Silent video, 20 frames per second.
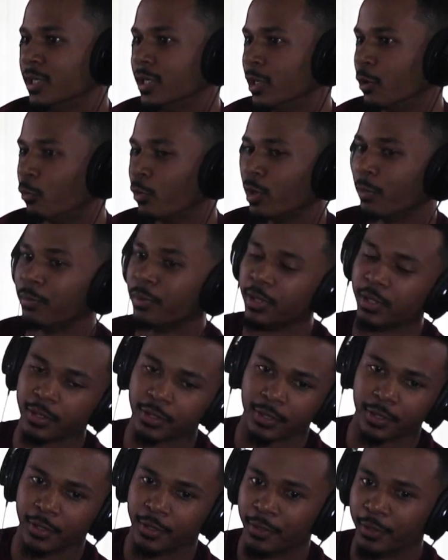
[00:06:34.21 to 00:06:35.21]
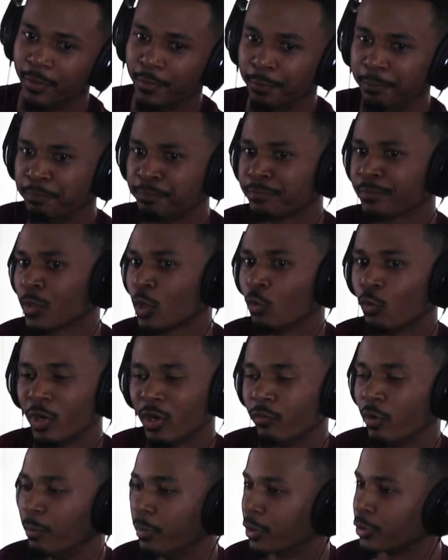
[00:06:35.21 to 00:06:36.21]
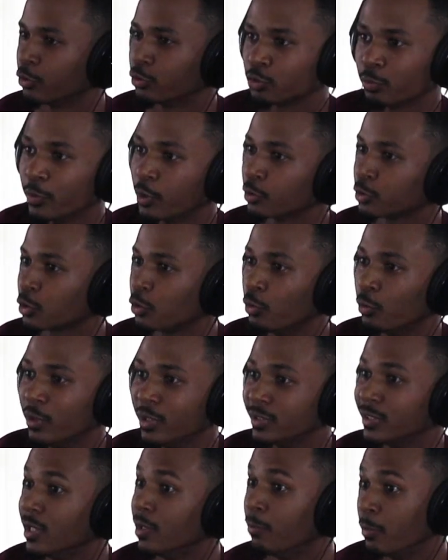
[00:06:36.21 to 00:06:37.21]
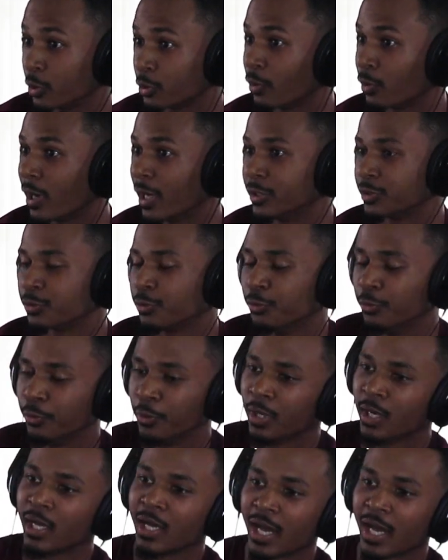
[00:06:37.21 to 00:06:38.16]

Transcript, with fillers: Then it would have been um, whatever Buchtel's middle school is, and then Bookdo High School.